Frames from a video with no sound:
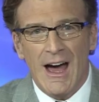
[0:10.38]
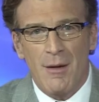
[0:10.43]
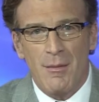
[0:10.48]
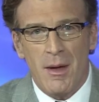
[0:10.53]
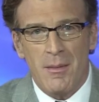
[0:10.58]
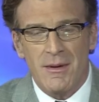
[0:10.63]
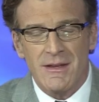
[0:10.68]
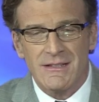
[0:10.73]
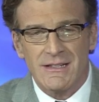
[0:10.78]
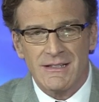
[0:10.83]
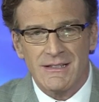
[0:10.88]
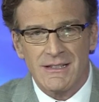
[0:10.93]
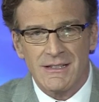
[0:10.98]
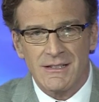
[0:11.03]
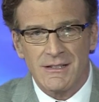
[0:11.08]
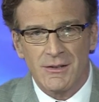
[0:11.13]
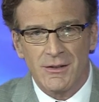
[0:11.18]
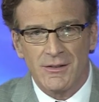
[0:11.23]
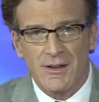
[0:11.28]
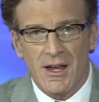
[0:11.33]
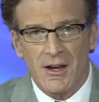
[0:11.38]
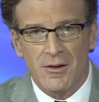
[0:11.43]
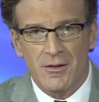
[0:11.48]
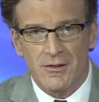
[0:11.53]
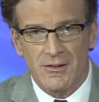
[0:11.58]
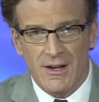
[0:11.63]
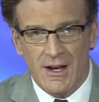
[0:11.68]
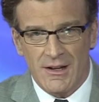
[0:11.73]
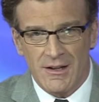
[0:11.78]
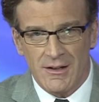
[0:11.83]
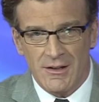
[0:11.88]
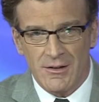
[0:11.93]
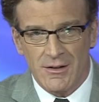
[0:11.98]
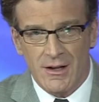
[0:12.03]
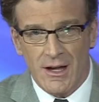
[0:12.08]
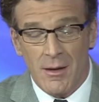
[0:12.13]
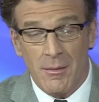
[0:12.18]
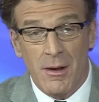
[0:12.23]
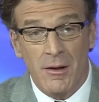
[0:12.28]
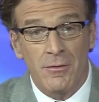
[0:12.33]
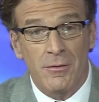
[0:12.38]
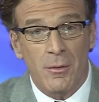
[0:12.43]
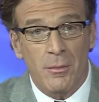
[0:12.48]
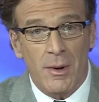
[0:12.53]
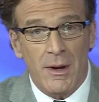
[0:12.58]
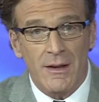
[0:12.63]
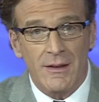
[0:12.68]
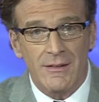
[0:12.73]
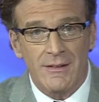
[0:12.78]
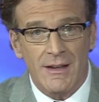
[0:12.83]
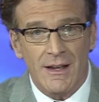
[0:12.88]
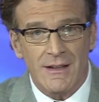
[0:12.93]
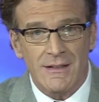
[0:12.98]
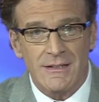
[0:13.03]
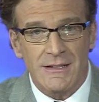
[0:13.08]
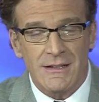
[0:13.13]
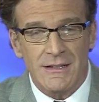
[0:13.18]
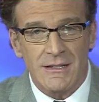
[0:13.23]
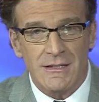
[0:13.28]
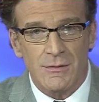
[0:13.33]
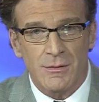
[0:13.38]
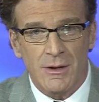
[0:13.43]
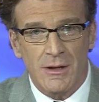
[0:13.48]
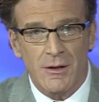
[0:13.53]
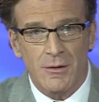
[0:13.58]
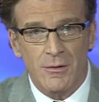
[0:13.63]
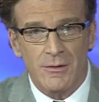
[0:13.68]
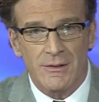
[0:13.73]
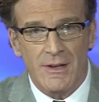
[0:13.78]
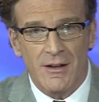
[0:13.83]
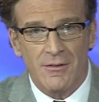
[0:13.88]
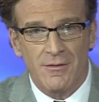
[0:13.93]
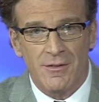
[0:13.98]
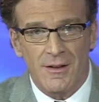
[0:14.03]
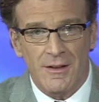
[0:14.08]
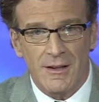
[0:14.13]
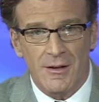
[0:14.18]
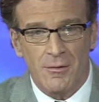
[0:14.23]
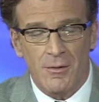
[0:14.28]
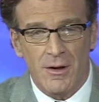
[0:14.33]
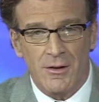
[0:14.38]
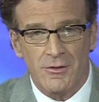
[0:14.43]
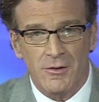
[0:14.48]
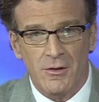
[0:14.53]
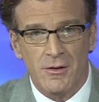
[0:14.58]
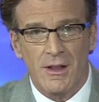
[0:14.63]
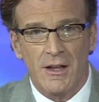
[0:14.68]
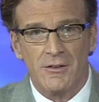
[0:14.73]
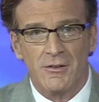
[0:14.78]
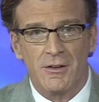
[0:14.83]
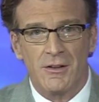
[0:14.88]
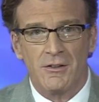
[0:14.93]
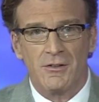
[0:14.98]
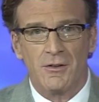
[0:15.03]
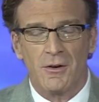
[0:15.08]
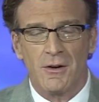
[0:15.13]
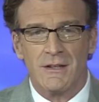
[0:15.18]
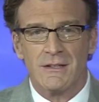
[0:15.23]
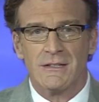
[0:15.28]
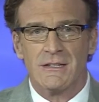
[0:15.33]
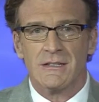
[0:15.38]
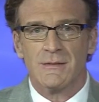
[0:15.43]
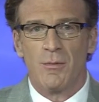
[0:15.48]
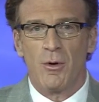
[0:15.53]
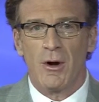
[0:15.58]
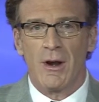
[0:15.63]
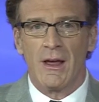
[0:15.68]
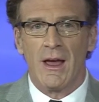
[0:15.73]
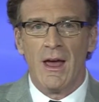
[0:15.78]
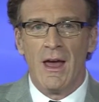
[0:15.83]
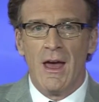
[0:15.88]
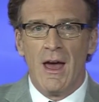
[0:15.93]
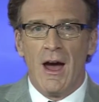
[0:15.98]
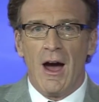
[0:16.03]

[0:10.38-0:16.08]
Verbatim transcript: I'm ABC 6 News anchor John DeLuca. I'm in for Buddy Cianci this week, who is not feeling well. So glad you could join us this morning.